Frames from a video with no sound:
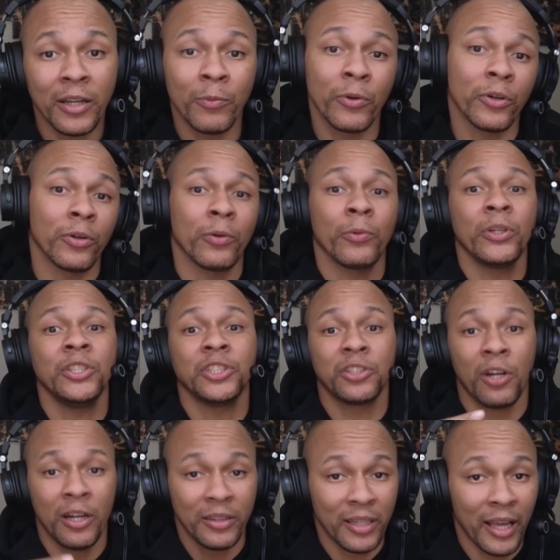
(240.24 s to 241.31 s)
we're going to
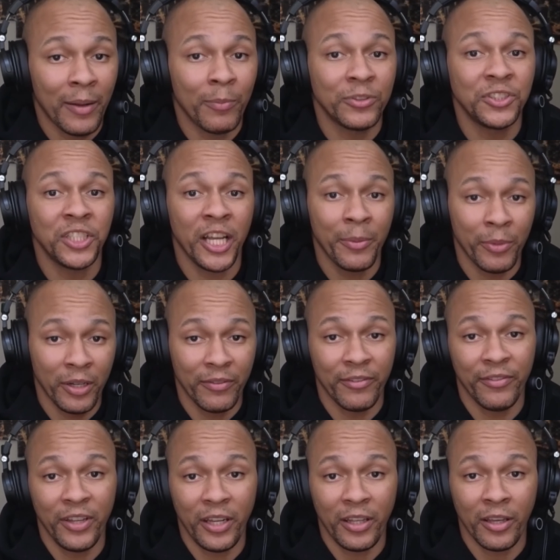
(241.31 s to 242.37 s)
restart that segment of the
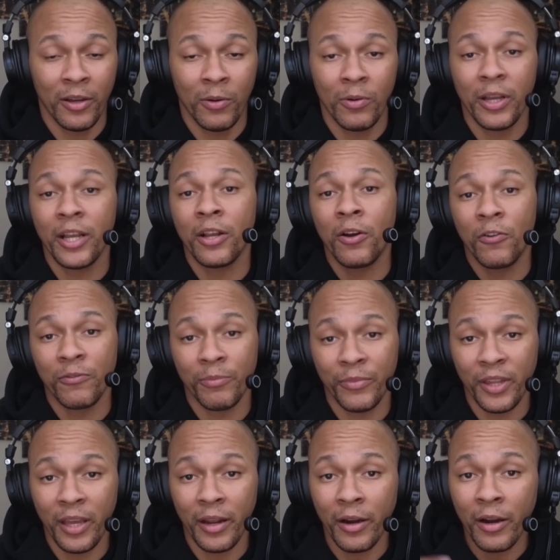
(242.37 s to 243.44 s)
video and go from
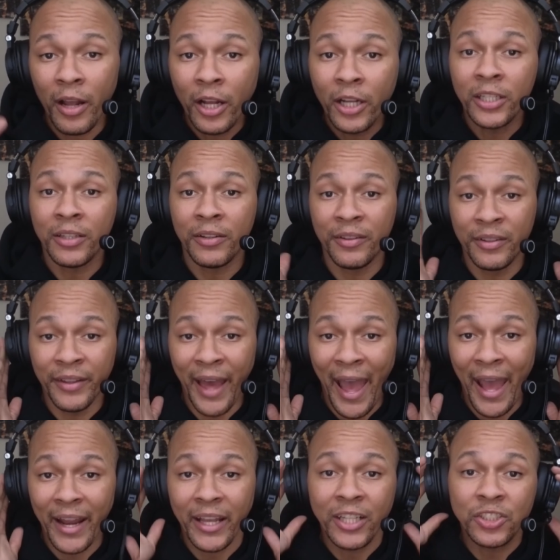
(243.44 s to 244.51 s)
there.
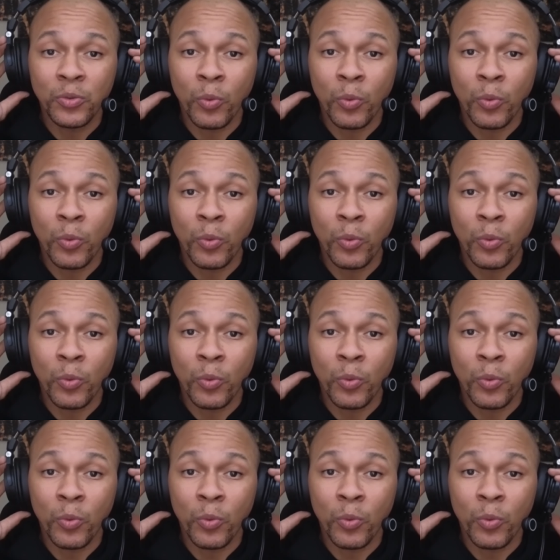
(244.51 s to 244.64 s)
That is